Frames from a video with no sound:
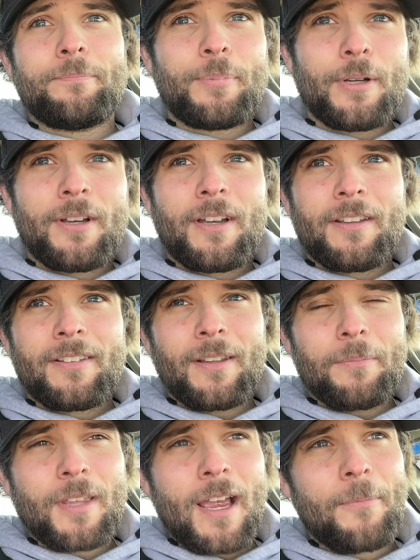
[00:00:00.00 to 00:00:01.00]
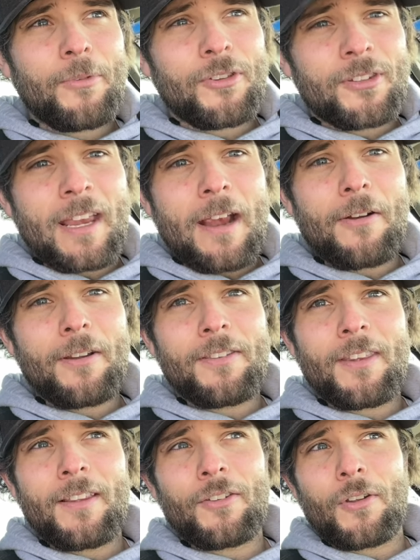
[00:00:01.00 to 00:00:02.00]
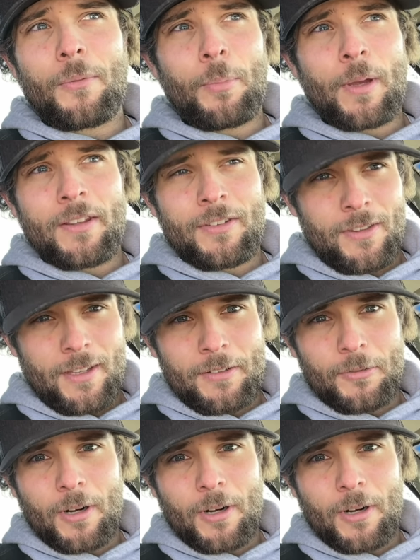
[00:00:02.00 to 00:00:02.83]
But sometimes the scariest things are the best things,